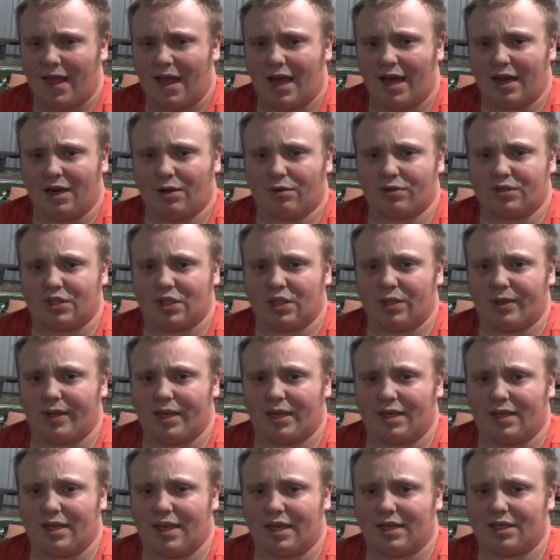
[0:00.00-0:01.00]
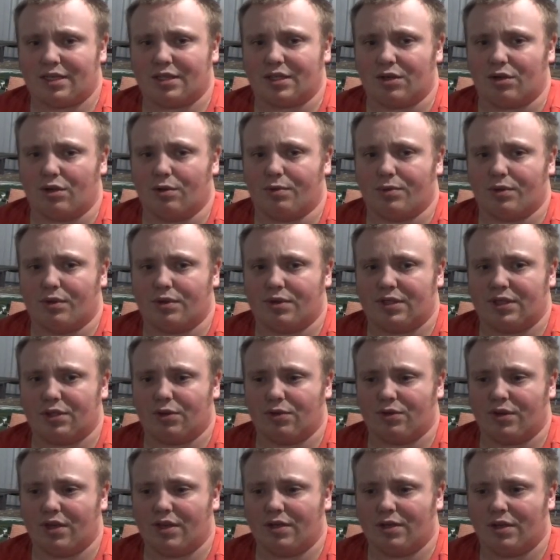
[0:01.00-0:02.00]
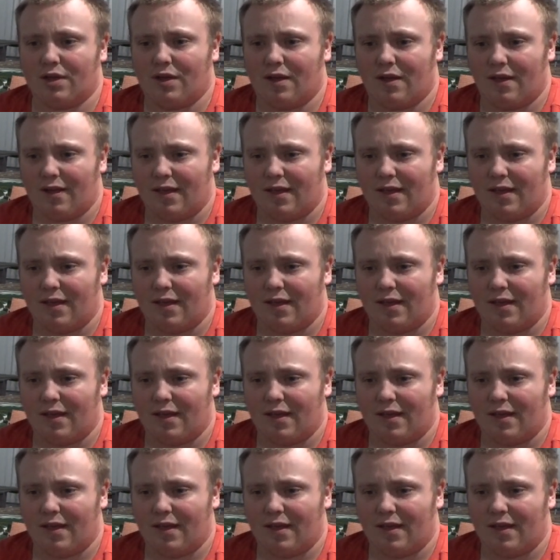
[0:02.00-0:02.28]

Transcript: And I'll see you again next time. But until then,